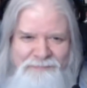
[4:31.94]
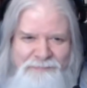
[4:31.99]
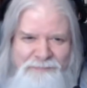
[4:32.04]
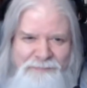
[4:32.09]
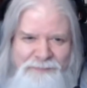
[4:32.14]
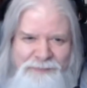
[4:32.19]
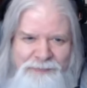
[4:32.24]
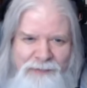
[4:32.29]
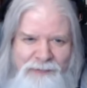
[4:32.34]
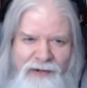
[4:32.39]

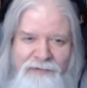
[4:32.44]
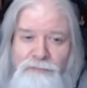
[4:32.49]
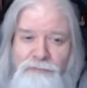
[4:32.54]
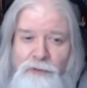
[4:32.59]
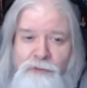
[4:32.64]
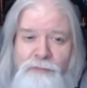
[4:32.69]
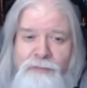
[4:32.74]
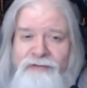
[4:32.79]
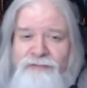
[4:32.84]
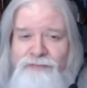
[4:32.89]
I wrote
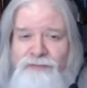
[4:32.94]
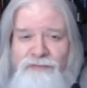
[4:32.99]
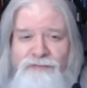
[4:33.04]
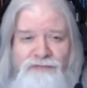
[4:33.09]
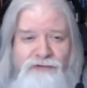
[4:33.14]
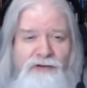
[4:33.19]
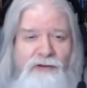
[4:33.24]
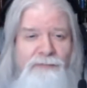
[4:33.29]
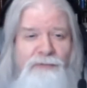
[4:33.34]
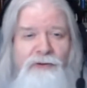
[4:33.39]
my first
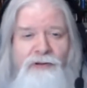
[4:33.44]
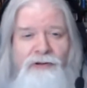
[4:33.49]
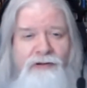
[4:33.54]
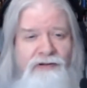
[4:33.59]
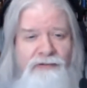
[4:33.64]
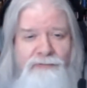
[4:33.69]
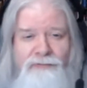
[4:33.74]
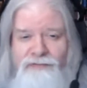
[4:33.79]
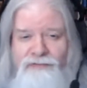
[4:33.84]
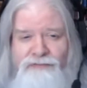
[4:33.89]
couple
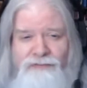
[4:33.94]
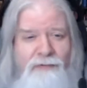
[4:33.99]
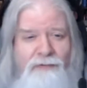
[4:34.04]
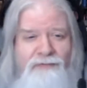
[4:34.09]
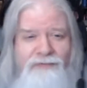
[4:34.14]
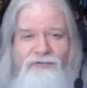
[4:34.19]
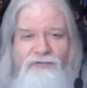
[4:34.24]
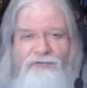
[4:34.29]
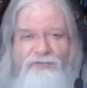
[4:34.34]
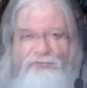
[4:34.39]
Hollywood scripts
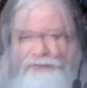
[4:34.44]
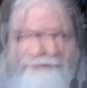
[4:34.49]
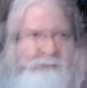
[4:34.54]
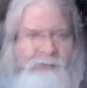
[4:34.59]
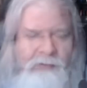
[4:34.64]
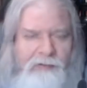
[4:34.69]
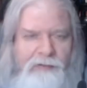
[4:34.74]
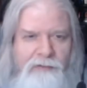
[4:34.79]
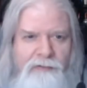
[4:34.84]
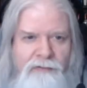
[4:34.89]
on
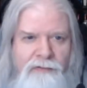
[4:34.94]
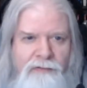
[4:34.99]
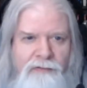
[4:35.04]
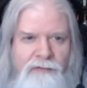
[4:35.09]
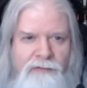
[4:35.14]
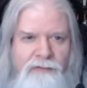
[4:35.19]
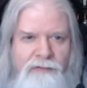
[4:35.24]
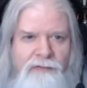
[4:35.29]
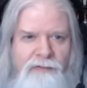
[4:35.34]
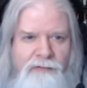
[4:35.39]
typewriters.
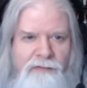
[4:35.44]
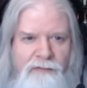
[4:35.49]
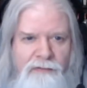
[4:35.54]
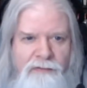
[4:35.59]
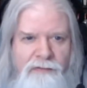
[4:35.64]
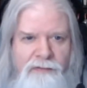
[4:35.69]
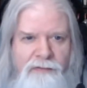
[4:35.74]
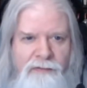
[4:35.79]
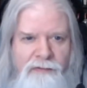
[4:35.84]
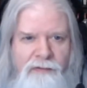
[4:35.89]

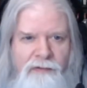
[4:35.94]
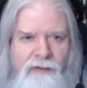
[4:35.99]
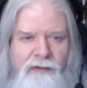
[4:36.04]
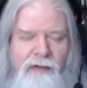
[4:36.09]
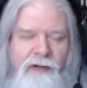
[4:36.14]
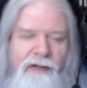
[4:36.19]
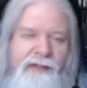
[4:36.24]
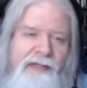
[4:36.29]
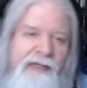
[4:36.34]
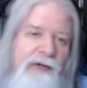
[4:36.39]
I
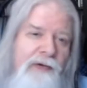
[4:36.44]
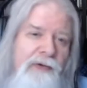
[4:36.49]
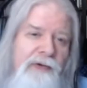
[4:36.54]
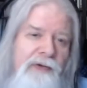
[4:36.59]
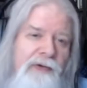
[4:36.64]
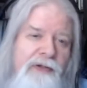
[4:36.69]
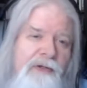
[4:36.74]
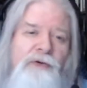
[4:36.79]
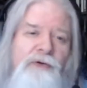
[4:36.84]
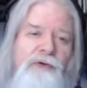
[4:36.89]
carry a
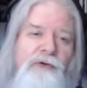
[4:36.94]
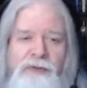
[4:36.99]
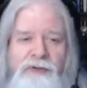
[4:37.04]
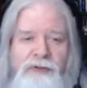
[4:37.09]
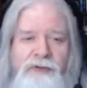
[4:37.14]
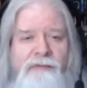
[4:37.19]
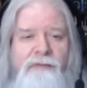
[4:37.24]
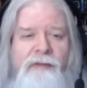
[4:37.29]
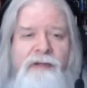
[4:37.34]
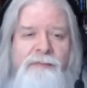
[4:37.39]
notebook in
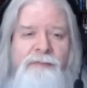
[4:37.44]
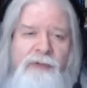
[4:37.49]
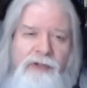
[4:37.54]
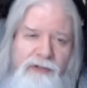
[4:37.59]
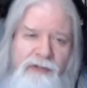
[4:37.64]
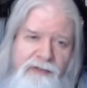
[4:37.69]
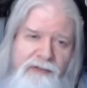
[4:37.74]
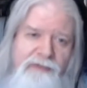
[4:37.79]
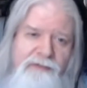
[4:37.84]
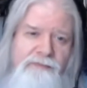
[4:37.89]
my
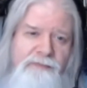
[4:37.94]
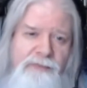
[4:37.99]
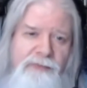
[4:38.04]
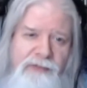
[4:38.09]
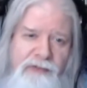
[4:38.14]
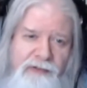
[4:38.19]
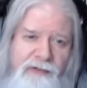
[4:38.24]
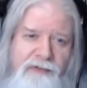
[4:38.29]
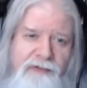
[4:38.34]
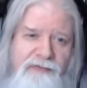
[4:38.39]
pocket
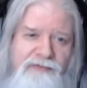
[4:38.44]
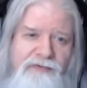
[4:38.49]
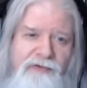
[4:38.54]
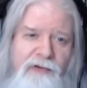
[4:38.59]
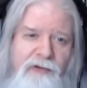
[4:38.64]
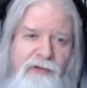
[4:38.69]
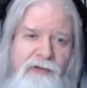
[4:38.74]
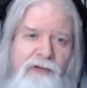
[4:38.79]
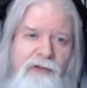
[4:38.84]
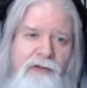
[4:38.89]
because
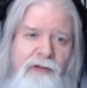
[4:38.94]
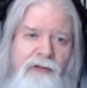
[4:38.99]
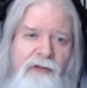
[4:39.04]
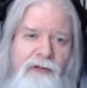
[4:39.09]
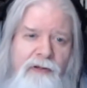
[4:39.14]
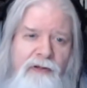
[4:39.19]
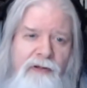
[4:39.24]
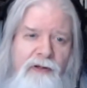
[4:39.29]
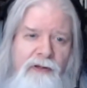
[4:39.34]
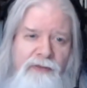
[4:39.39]

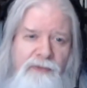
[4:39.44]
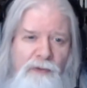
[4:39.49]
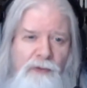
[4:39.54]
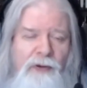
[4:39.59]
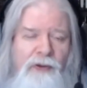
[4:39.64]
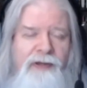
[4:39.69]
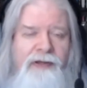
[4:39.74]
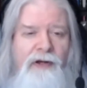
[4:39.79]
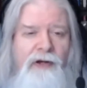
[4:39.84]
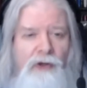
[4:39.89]
although I
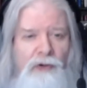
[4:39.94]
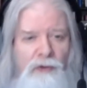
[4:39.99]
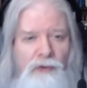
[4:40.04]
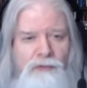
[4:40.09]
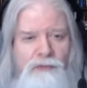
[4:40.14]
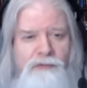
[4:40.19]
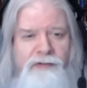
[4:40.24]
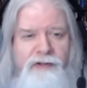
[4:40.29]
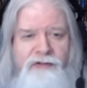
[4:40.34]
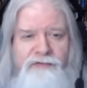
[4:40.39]
own
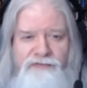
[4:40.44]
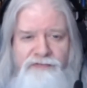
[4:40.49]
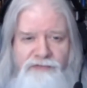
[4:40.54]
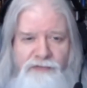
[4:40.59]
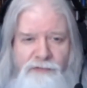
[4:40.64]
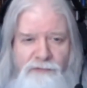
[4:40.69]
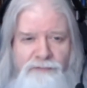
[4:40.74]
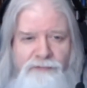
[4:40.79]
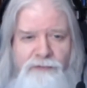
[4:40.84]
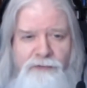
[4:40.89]
a cell
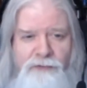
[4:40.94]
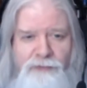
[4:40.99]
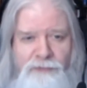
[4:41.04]
phone,